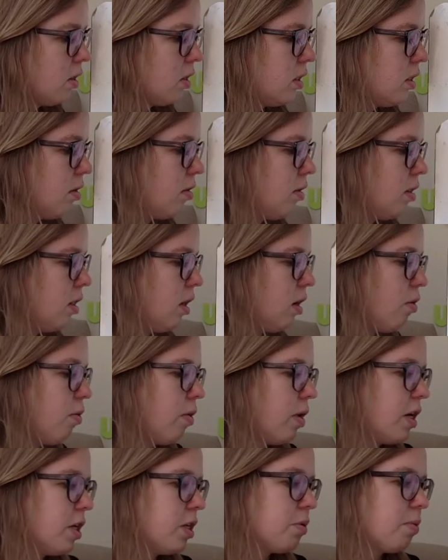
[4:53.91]
So the
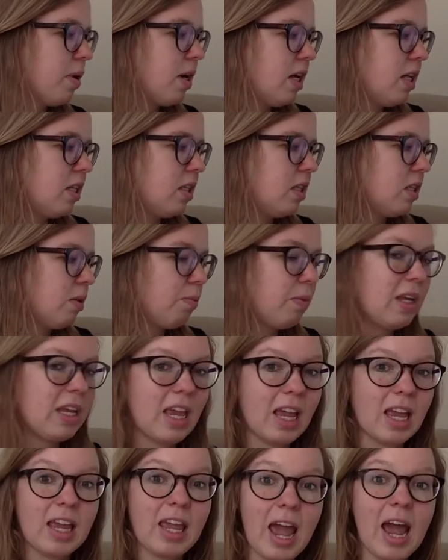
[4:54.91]
orange ones we
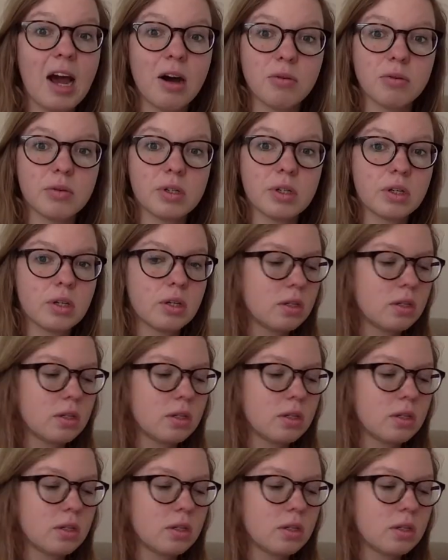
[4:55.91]
can count.